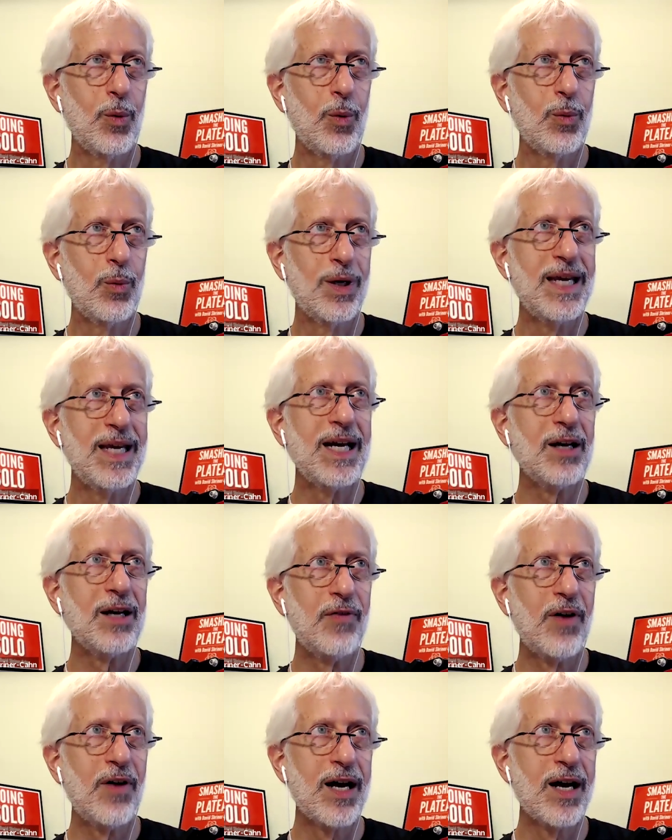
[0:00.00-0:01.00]
when he got
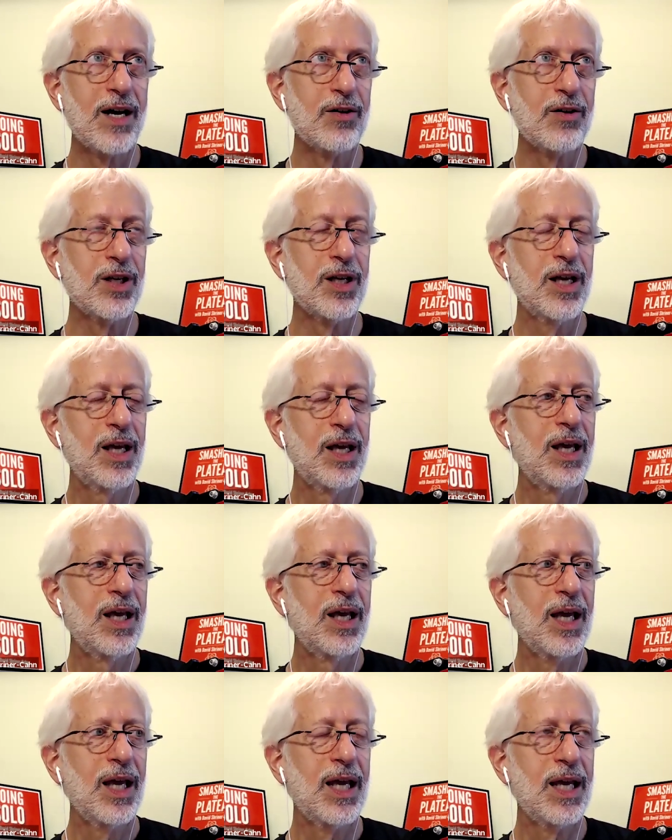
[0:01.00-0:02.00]
fired,
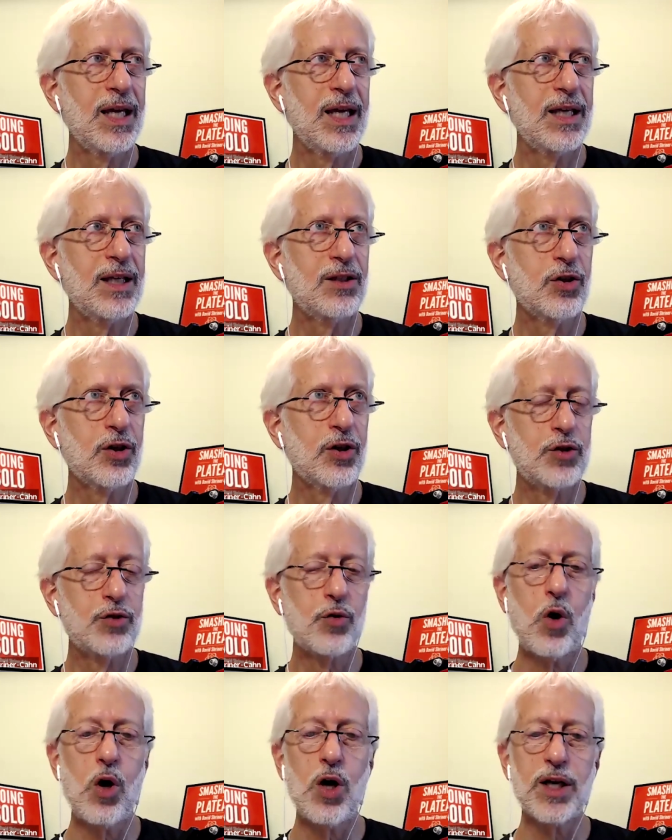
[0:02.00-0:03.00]
he took a
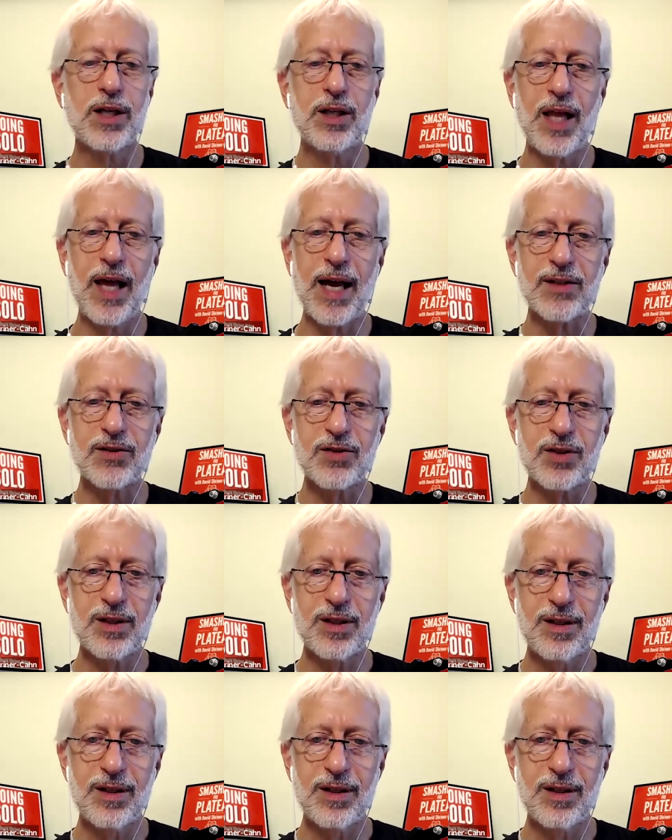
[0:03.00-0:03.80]
drawing class,